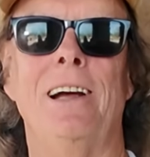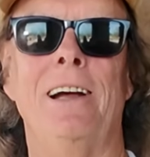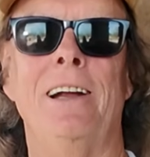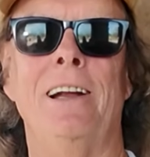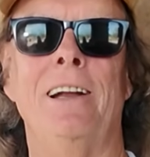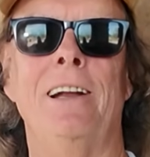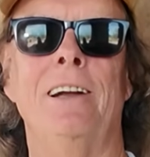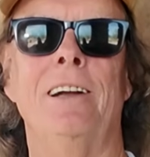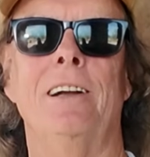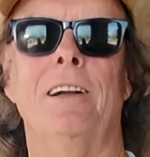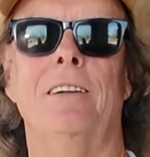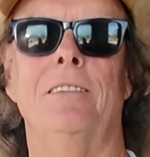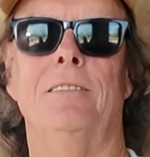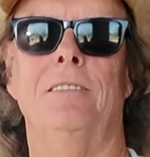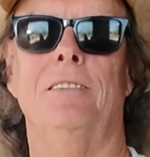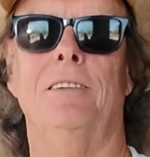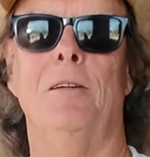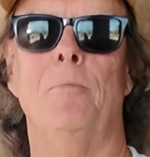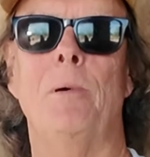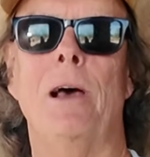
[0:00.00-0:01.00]
and
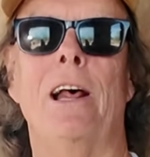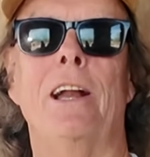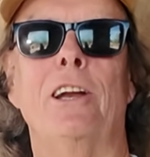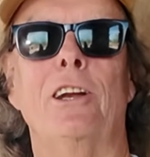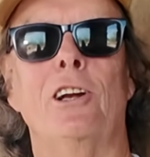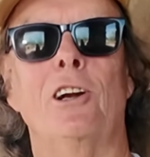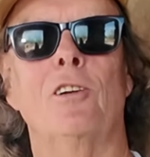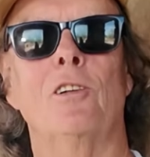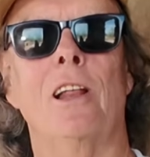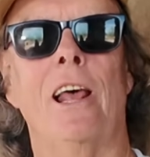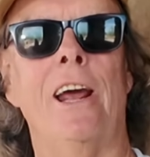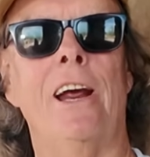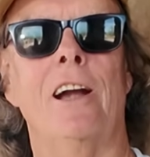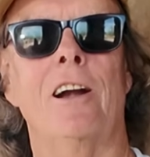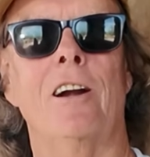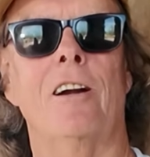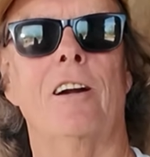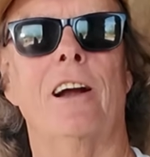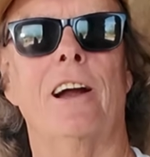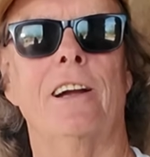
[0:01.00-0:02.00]
about a year
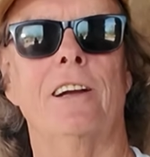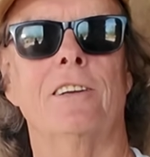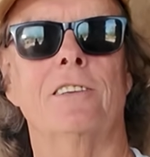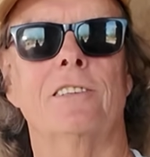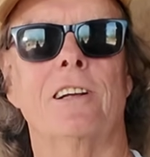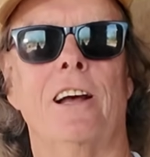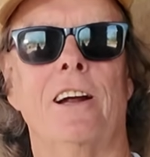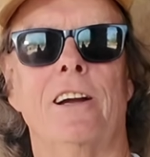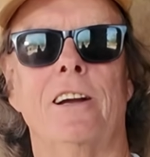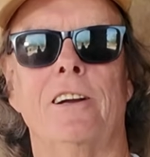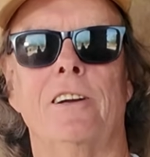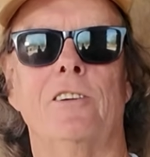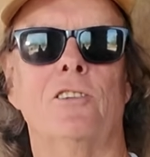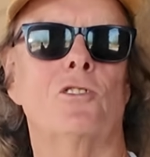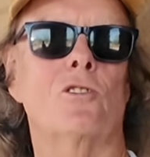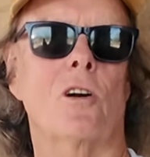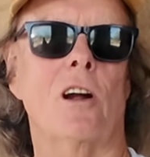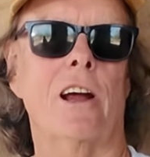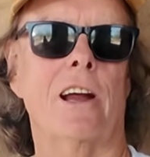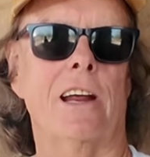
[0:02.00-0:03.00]
later, I decided
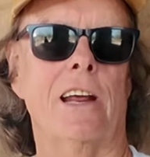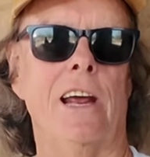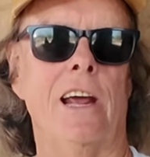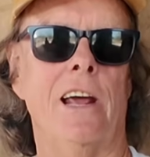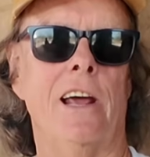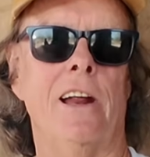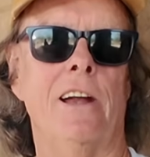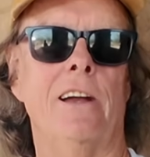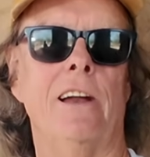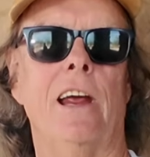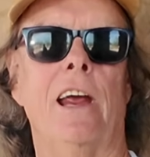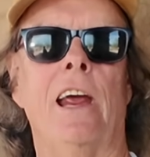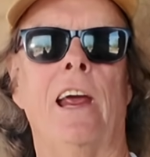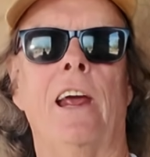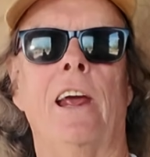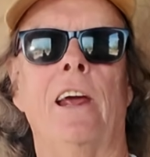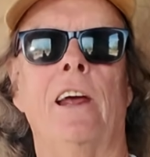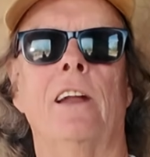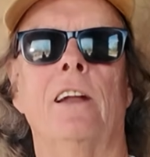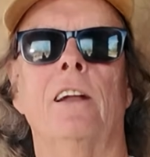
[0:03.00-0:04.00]
to try again,
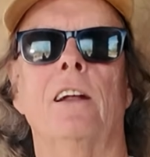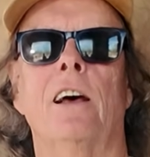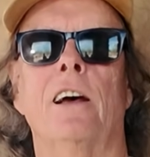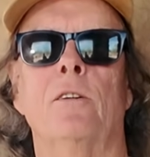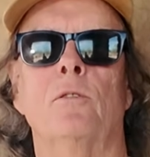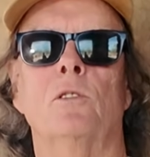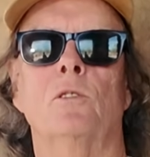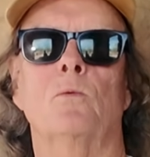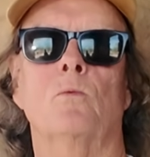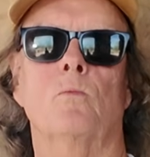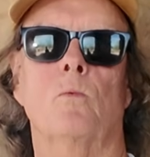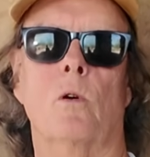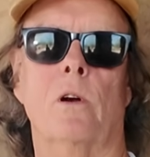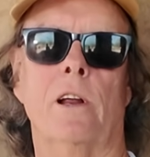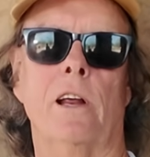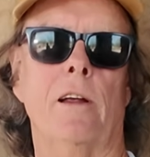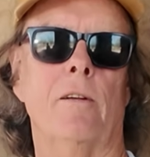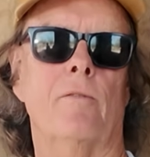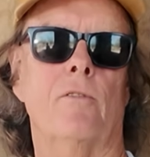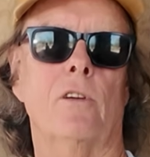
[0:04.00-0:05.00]
and I was
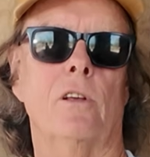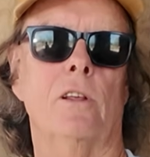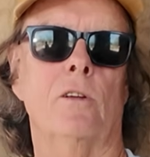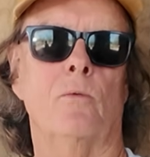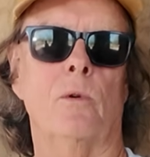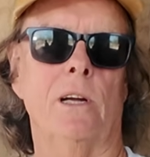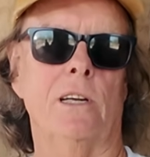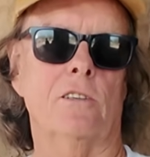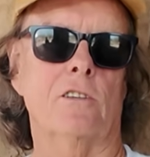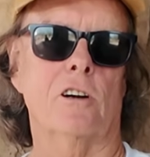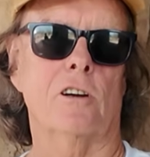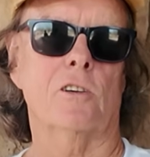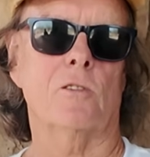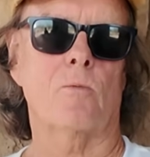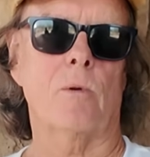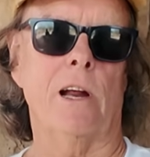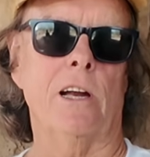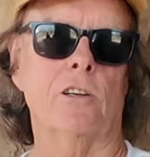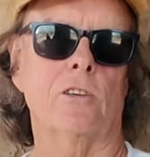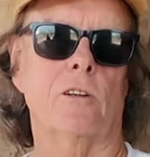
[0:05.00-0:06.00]
working for the
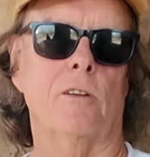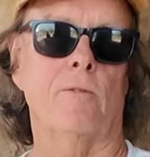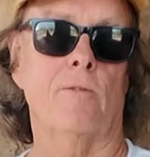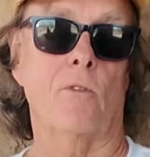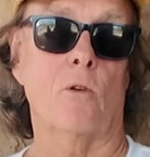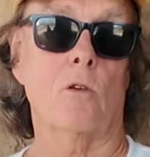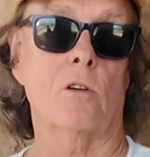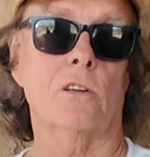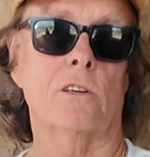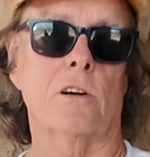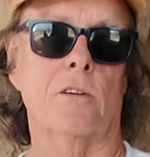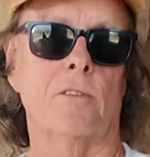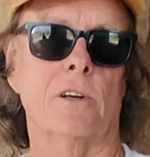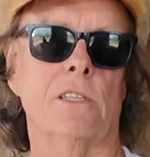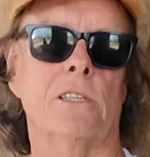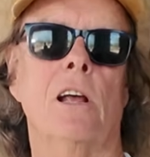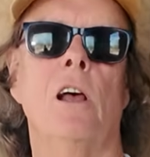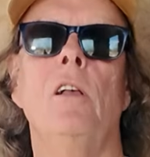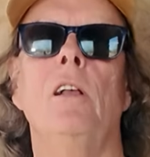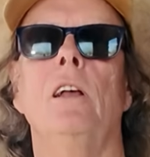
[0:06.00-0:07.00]
research branch of the Forest
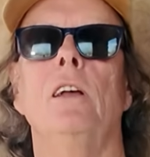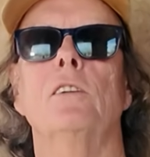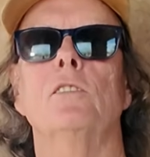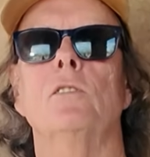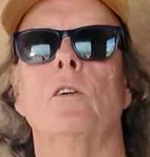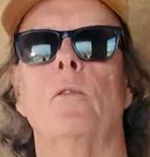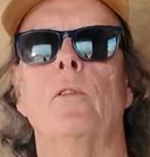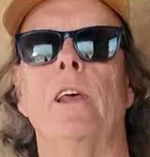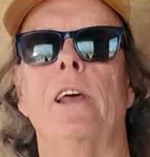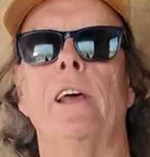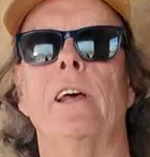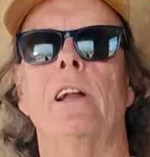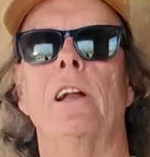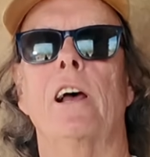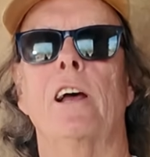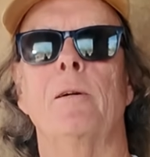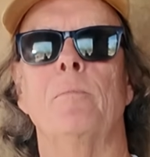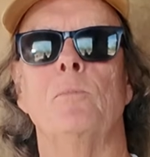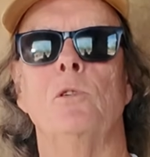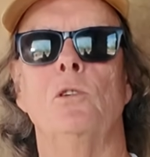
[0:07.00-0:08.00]
Service, so then
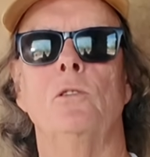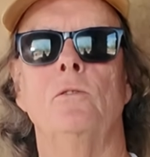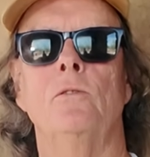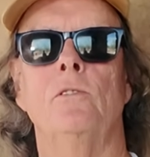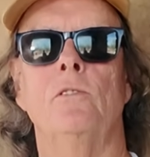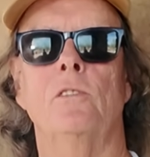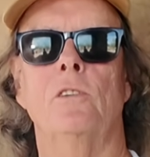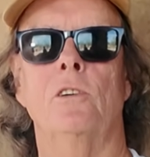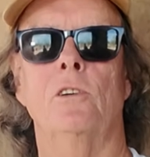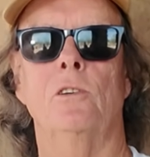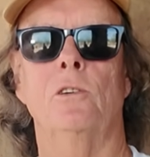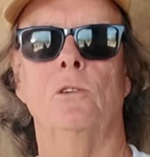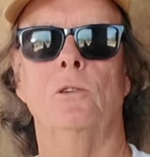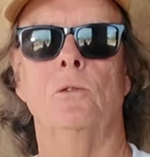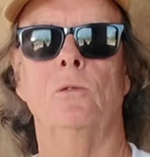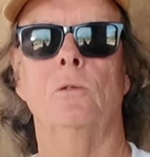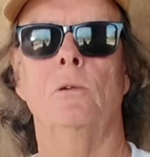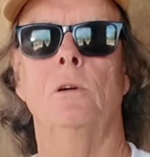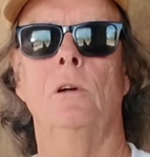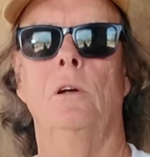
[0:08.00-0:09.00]
I moved
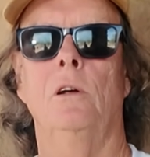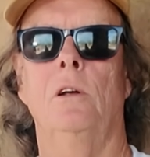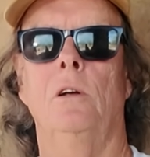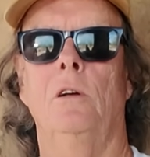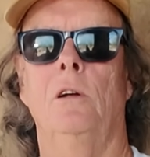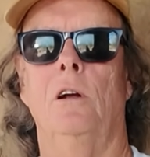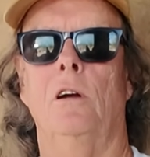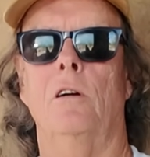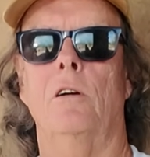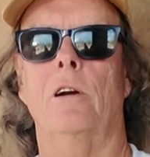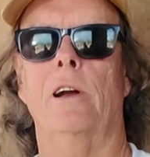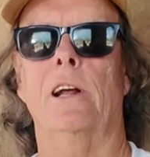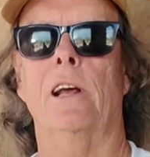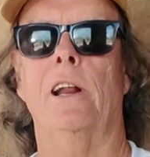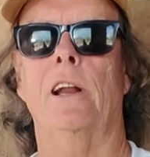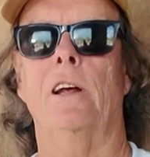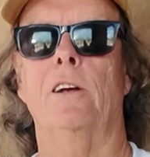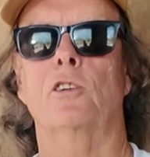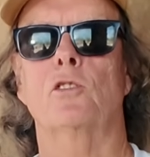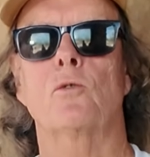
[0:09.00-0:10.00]
to, or I
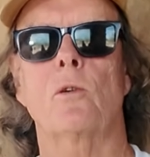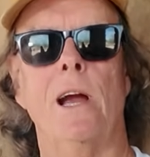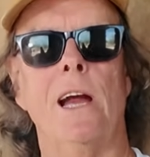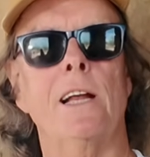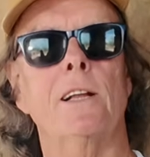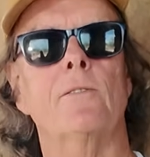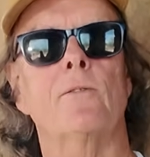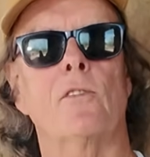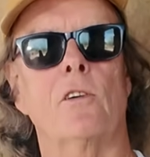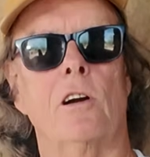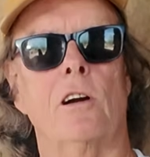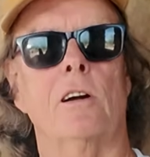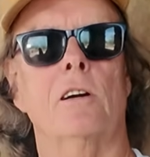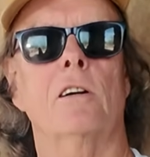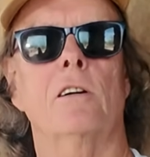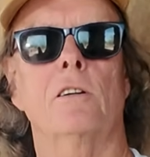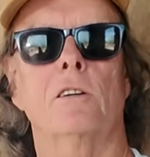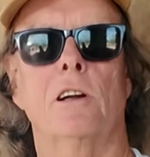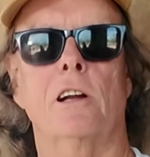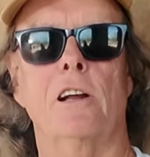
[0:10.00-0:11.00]
got a
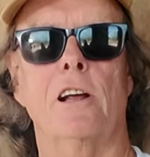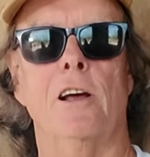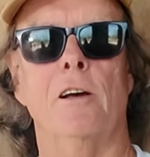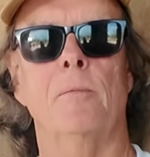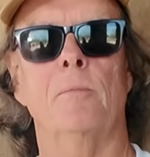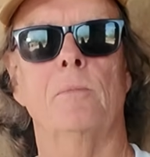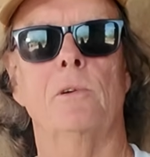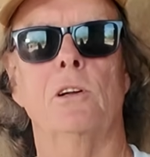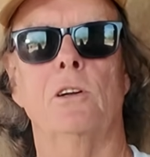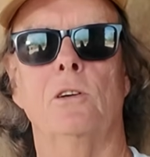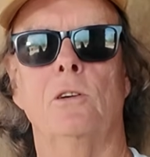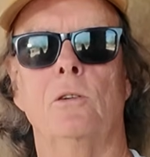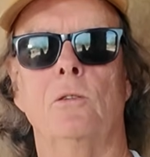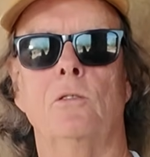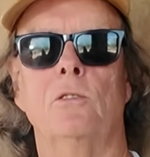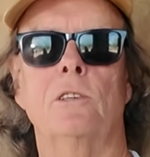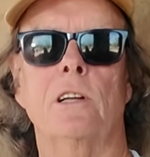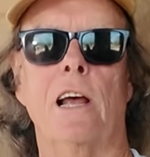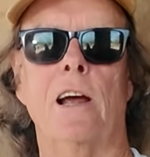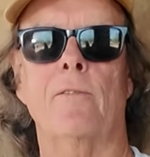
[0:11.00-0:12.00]
transfer to come
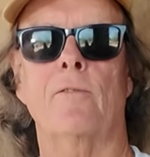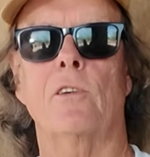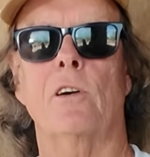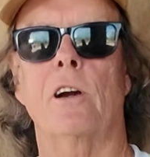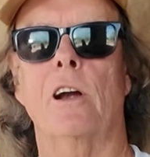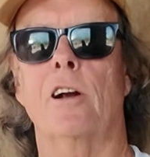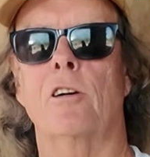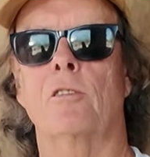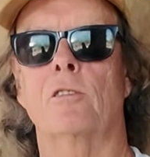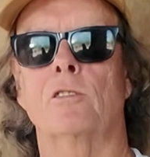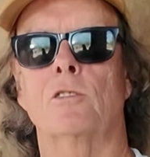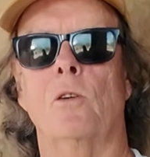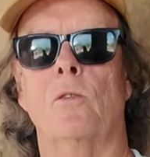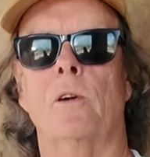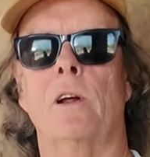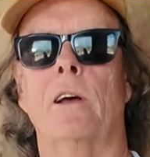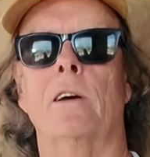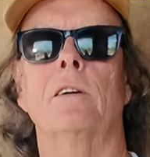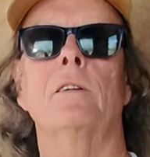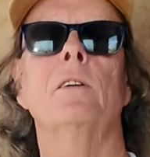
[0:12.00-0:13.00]
to Safford,
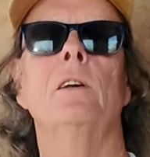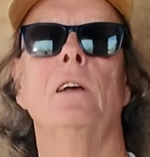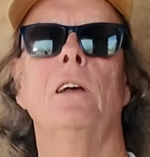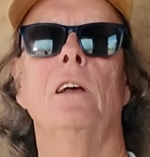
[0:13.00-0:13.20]
Arizona.